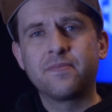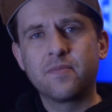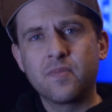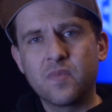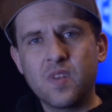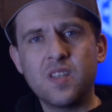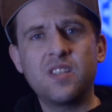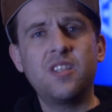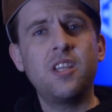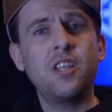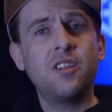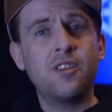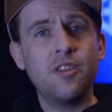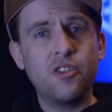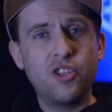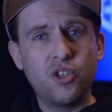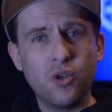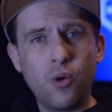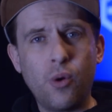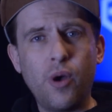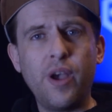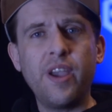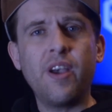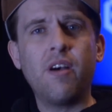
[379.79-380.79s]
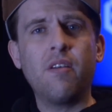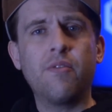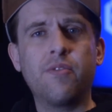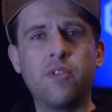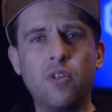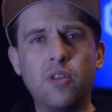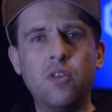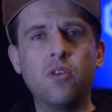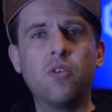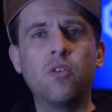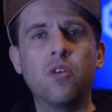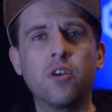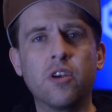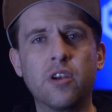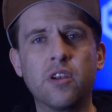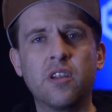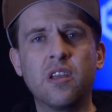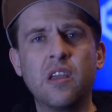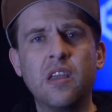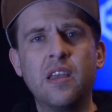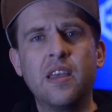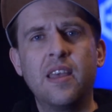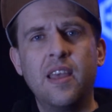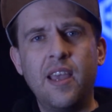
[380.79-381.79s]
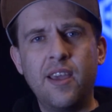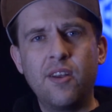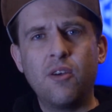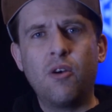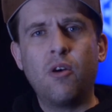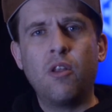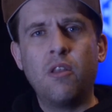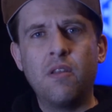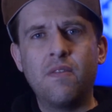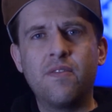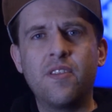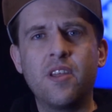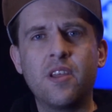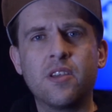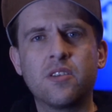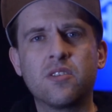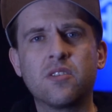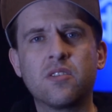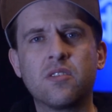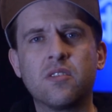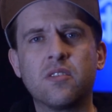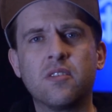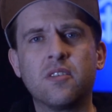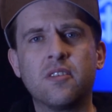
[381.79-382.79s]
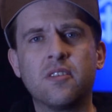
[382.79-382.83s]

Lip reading: to seek the joy of the Lord in all of this.